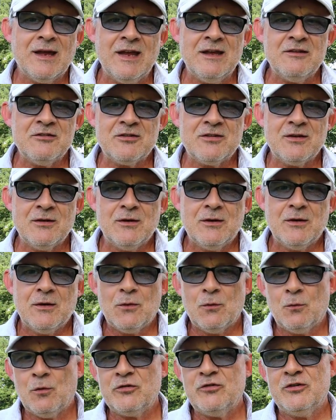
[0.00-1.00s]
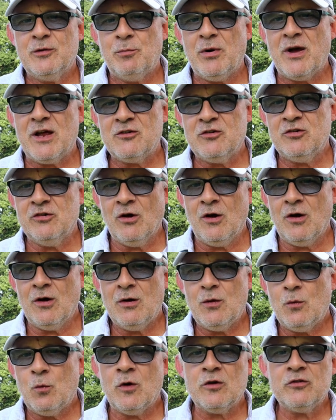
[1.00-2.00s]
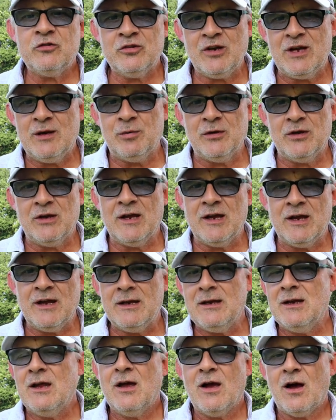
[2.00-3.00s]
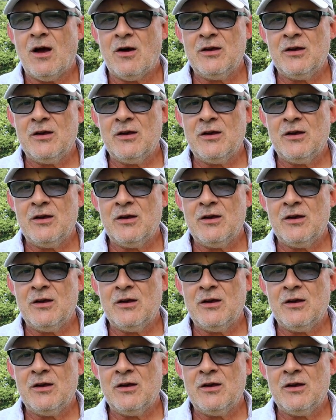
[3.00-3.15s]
is, what's your bad shot? What shape are you hitting?